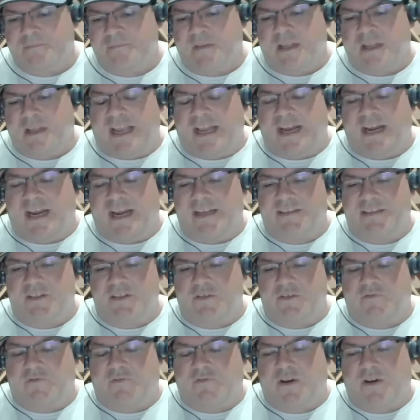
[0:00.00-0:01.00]
and I still
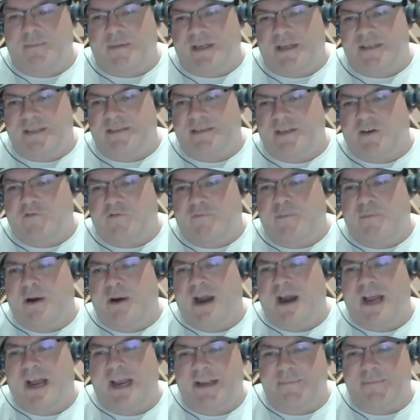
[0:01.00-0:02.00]
find myself
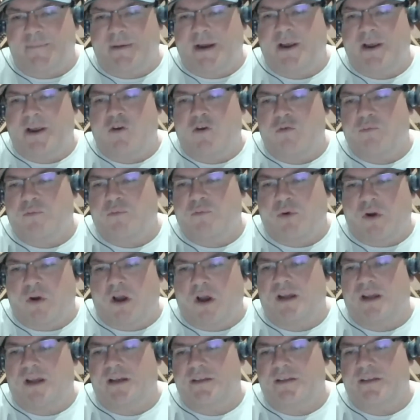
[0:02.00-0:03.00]
buying my own
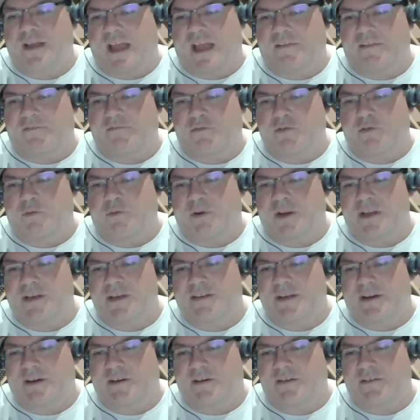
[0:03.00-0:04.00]
product at full
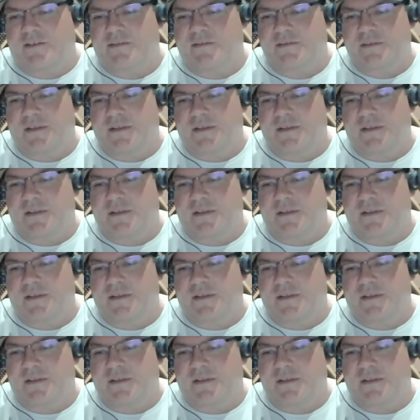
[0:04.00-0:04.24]
retail